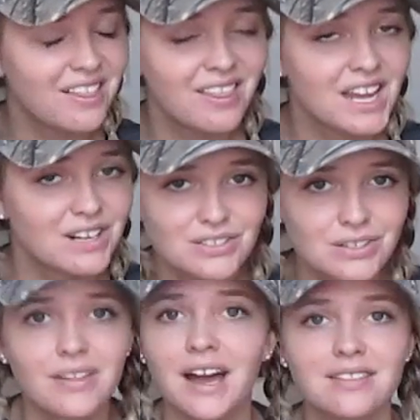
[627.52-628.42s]
they don't
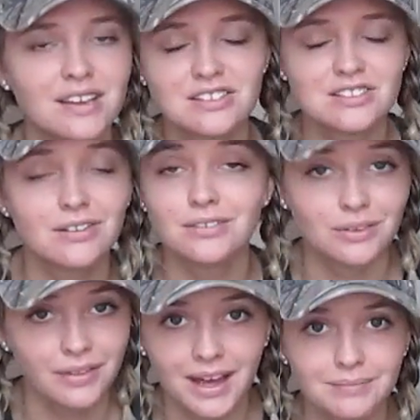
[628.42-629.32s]
do that. They just don't
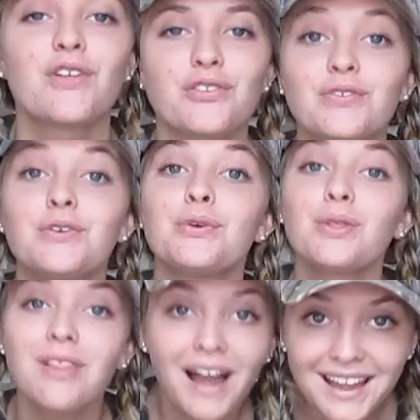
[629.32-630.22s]
do that. For those of you
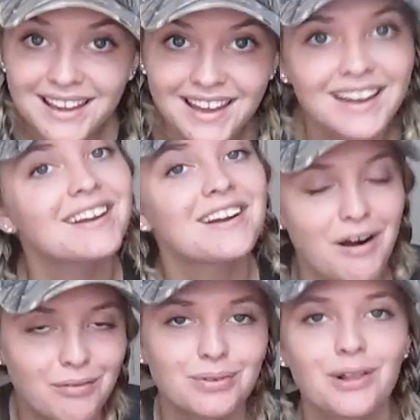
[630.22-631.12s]
who like it,
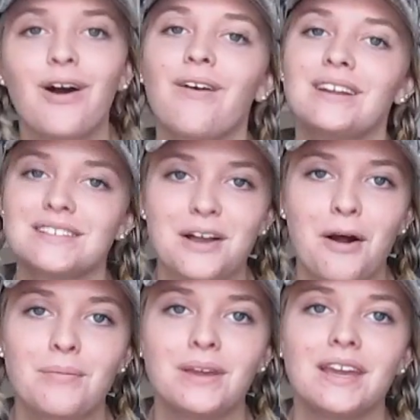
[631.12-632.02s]
comment below and
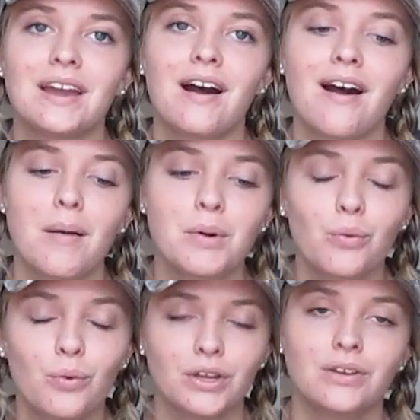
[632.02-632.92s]
tell me
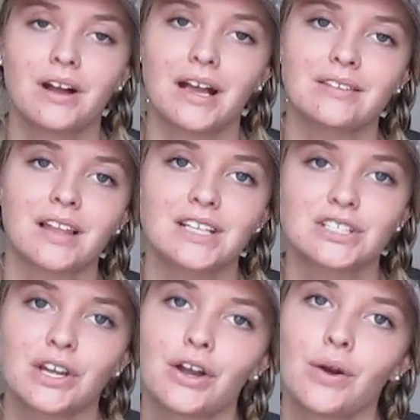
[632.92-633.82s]
where you guys like
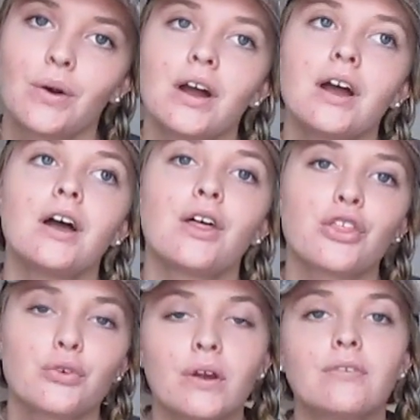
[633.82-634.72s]
to go
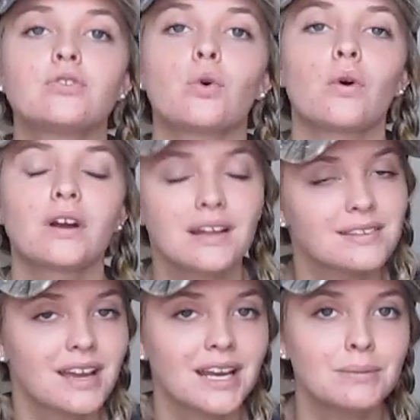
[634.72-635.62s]
thrift or
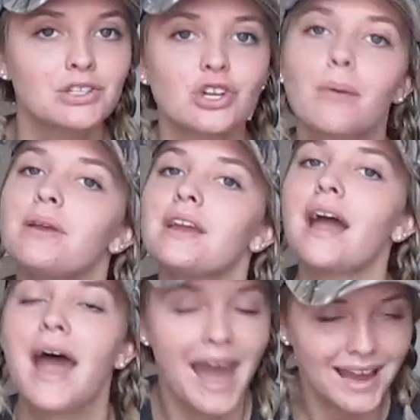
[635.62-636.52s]
consignment shopping
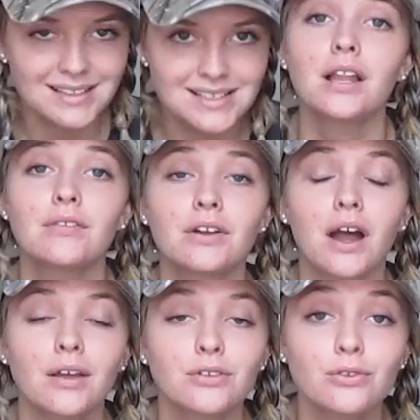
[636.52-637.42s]
at. I love you
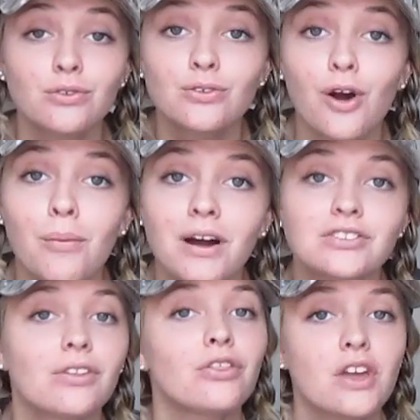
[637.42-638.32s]
guys so
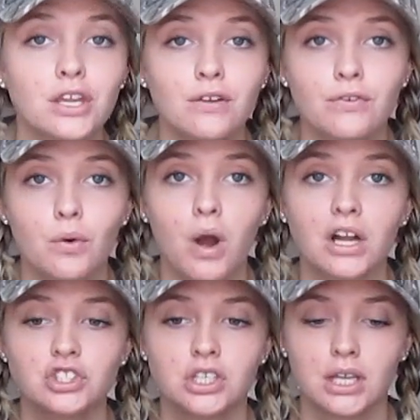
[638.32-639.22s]
much. Thank you for
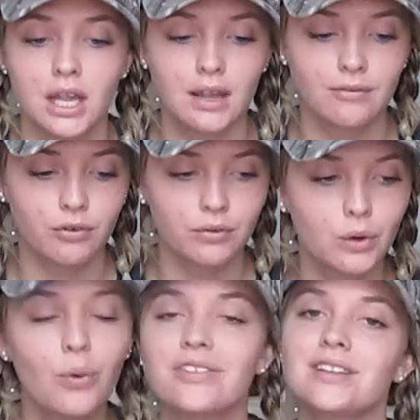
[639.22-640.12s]
watching and for
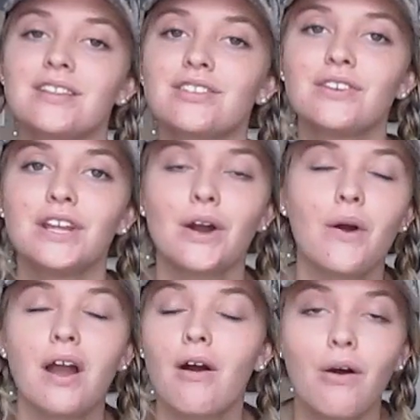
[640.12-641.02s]
requesting this video.
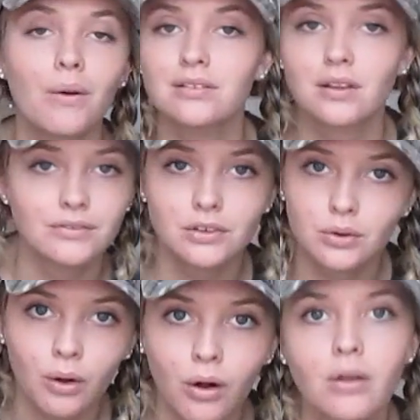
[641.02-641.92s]
I always love to
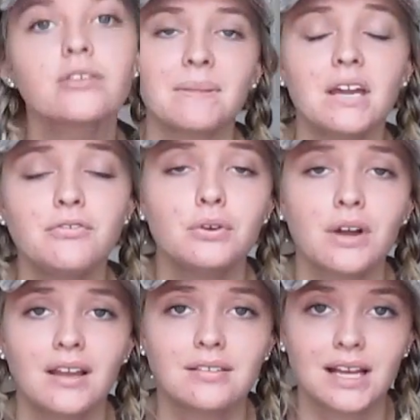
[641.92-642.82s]
do hauls. If you
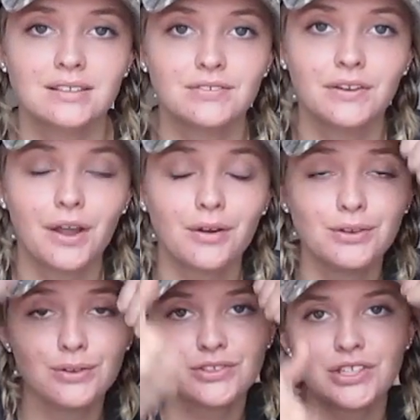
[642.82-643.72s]
guys like this video,
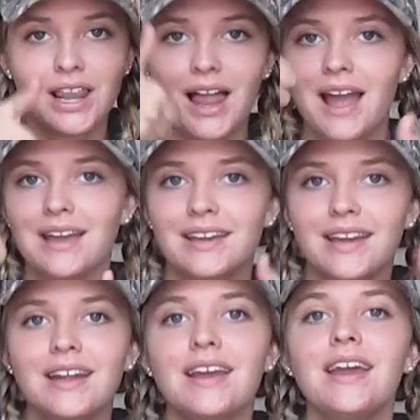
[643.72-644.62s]
you should like
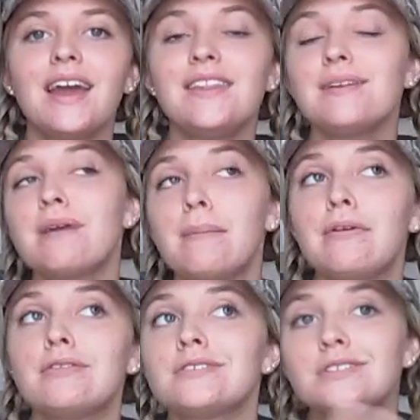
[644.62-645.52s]
it. And then
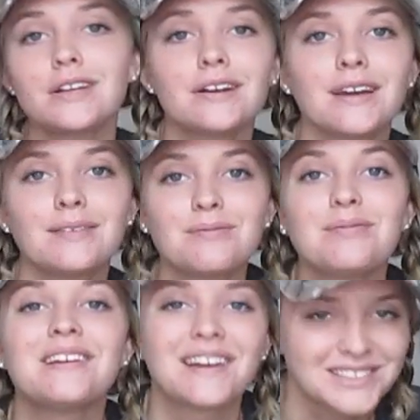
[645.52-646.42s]
maybe you should share it,
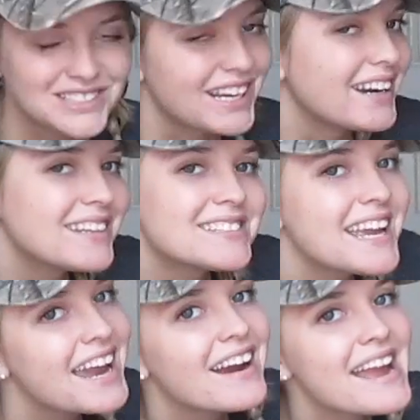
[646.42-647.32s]
because sharing's
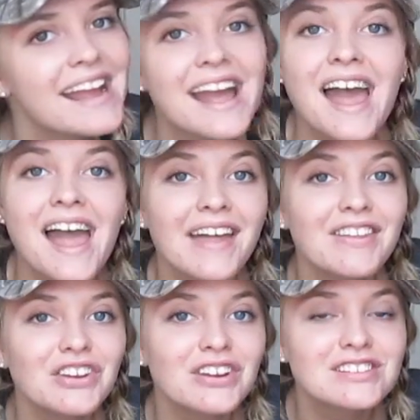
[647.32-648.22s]
caring.
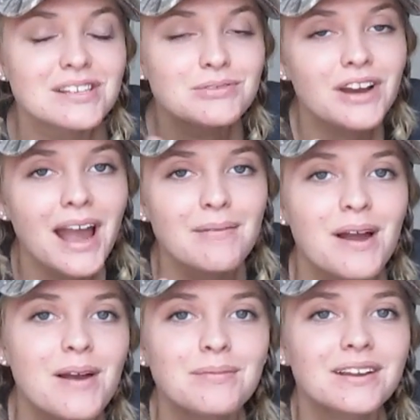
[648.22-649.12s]
And then you can subscribe,
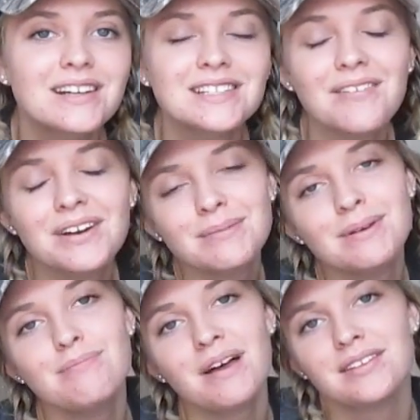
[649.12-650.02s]
because I want to
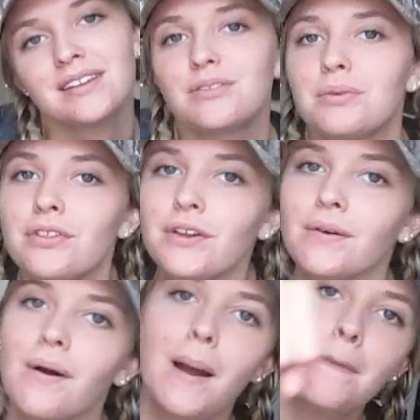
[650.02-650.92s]
be besties with
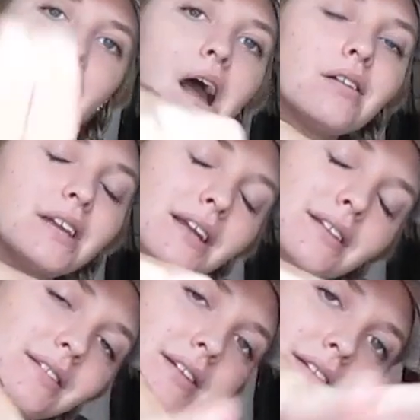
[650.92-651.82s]
you. Pound it.
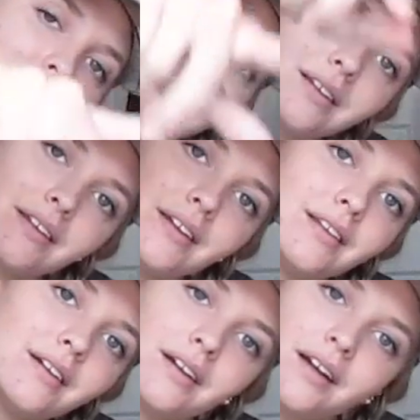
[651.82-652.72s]

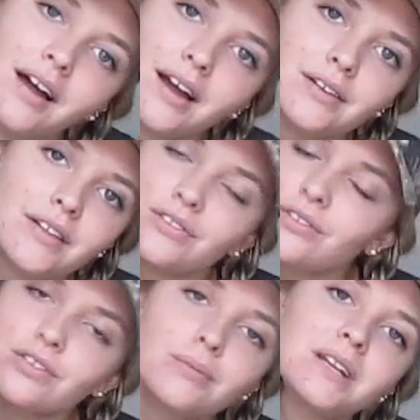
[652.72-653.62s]
Da-da-da-da-da-da. I do that
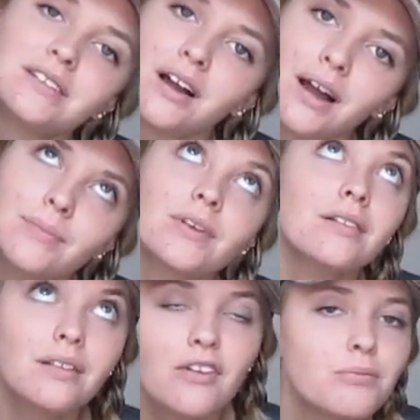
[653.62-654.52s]
so many times. I
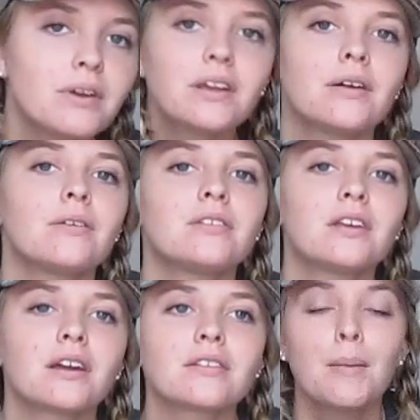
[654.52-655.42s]
love Big Hero
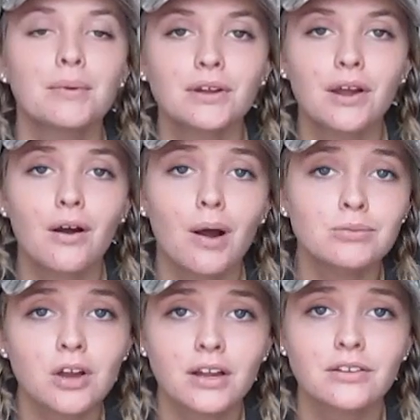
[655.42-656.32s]
6. I'm gonna go.
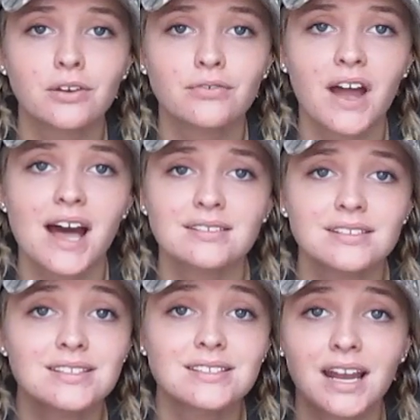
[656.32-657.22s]
I'm talking so
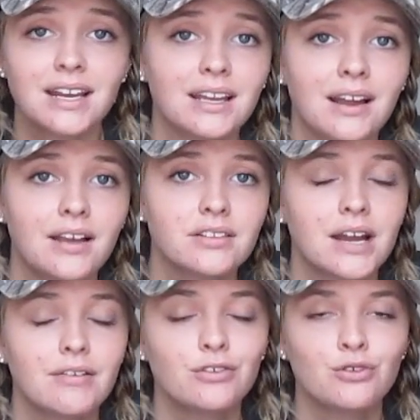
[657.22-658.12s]
fast. Stay neat, guys, and
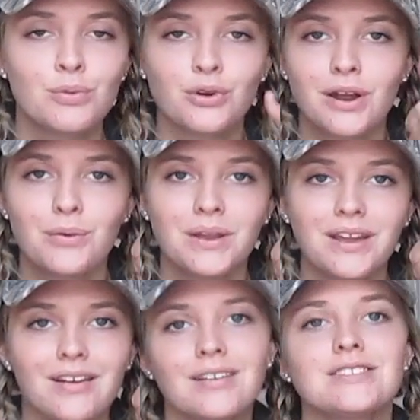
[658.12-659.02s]
have a super great
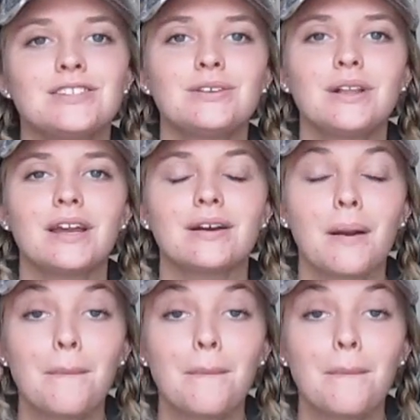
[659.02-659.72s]
week. And I'll see you later.